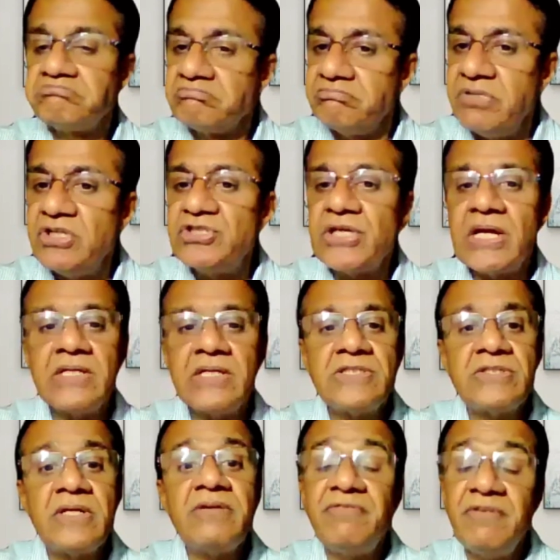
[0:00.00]
be
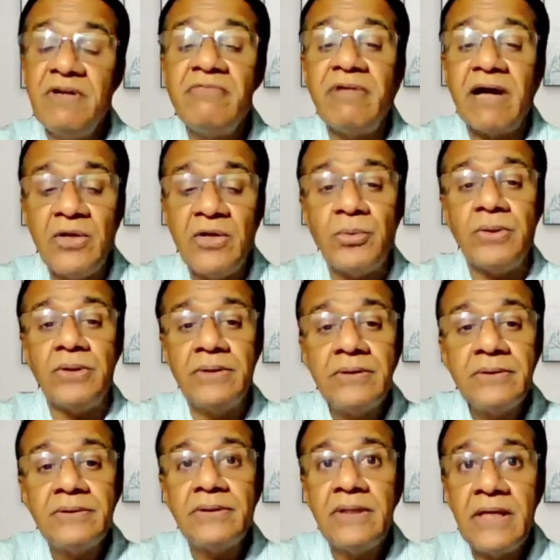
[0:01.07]
challenged, and feel valued
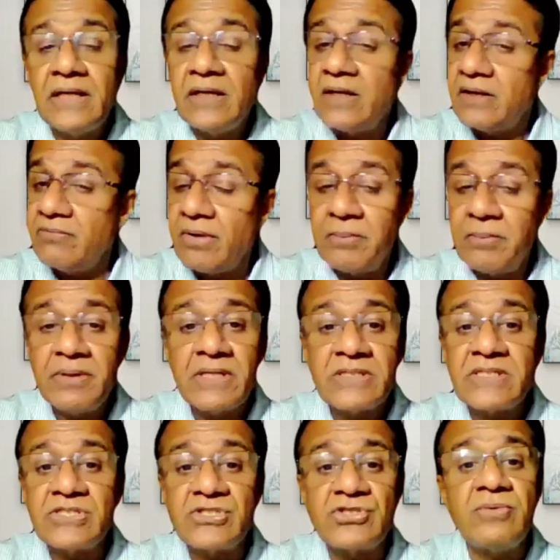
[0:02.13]
in an environment that's
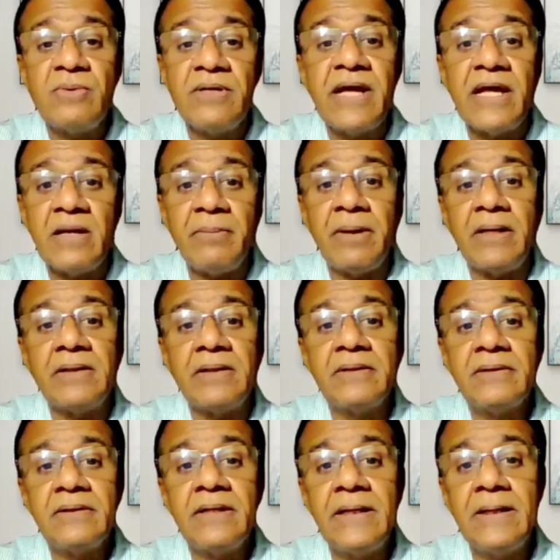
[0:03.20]
extremely dynamic.
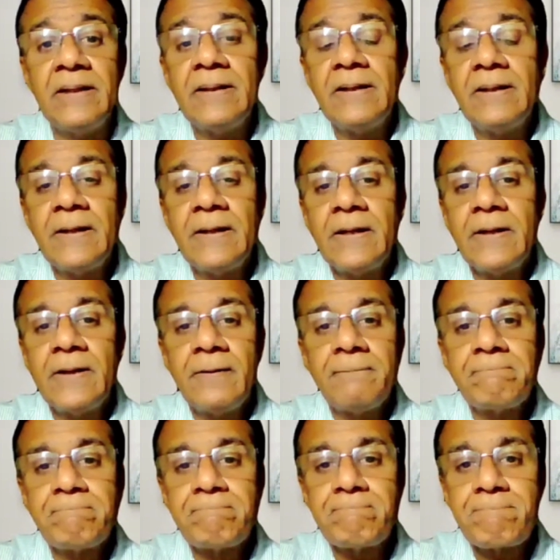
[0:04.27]

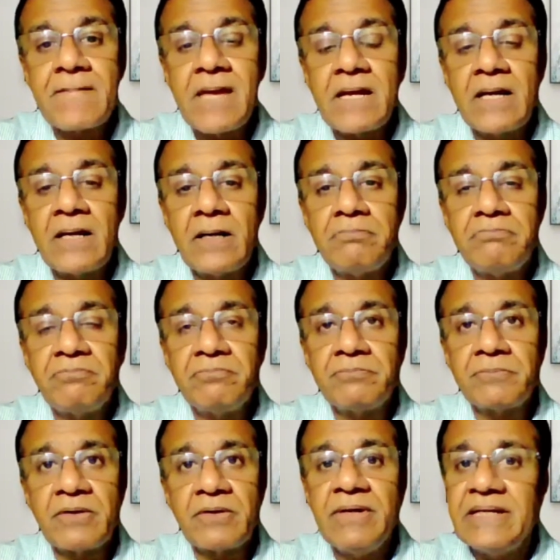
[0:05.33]
Right? Uh,
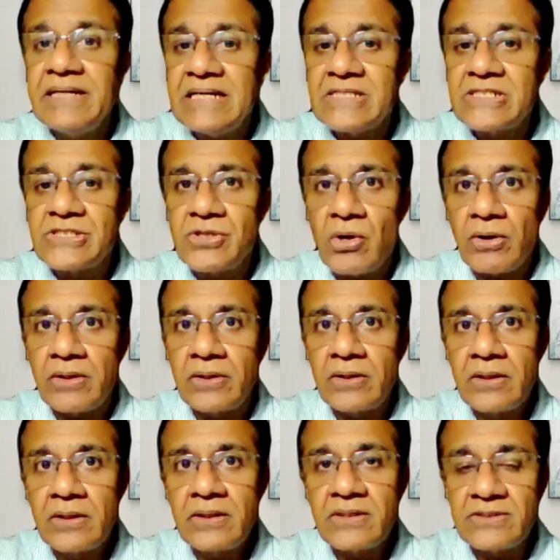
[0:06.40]
Retail is not
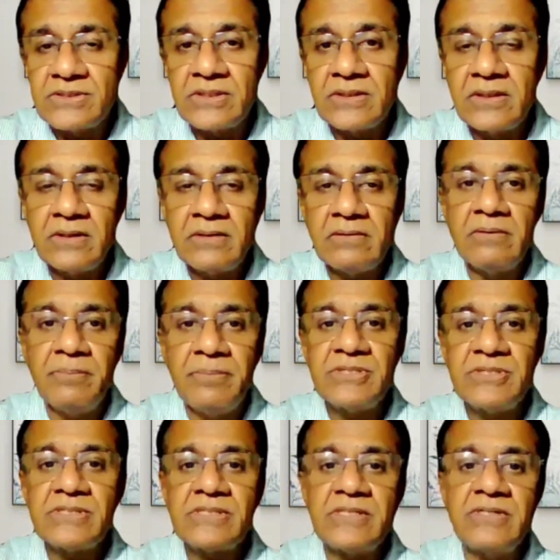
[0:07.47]
the
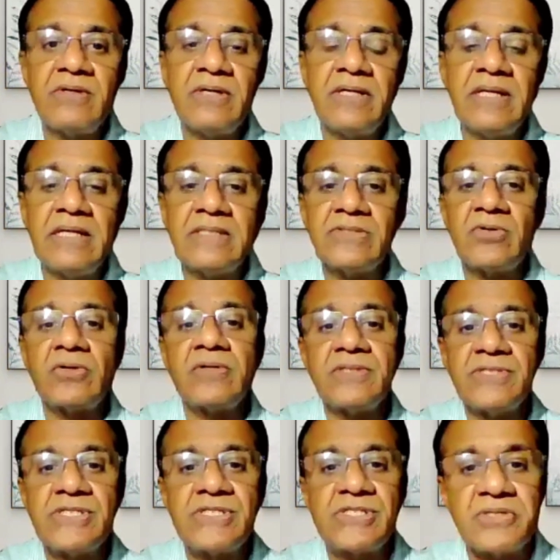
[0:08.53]
business in retail is not
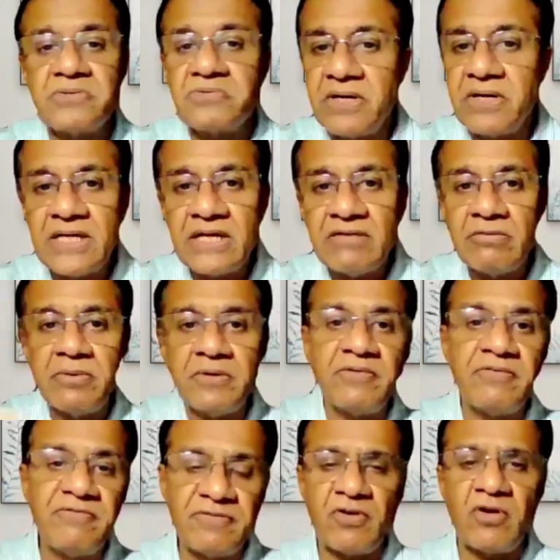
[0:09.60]
consistent. One day will be
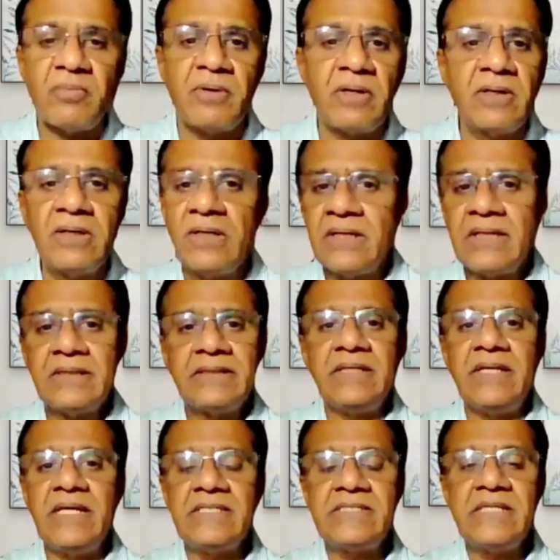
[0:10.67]
phenomenal, the
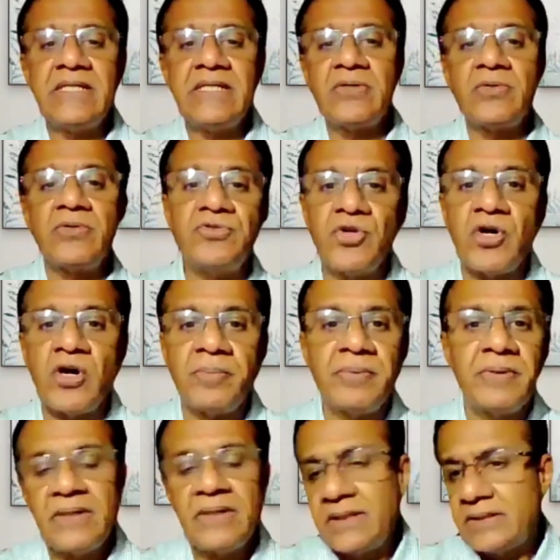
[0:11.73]
next day it could drop,
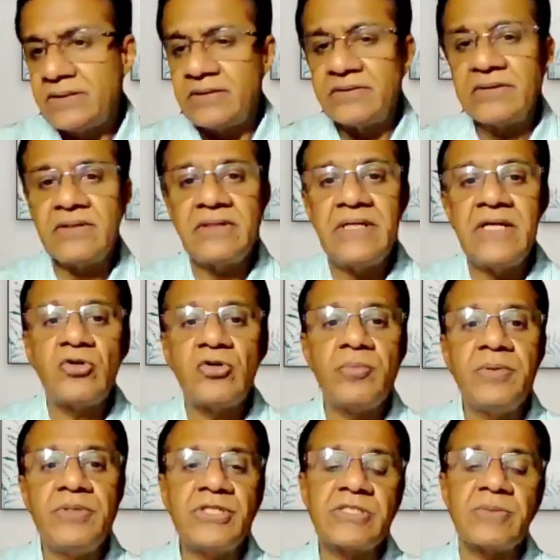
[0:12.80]
the third day it could
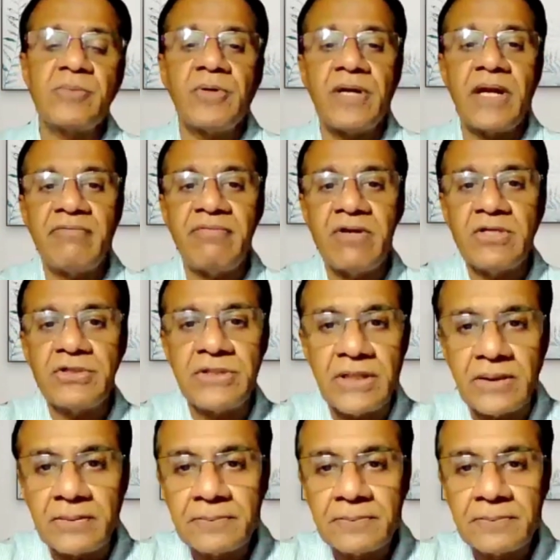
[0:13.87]
be just about an average day.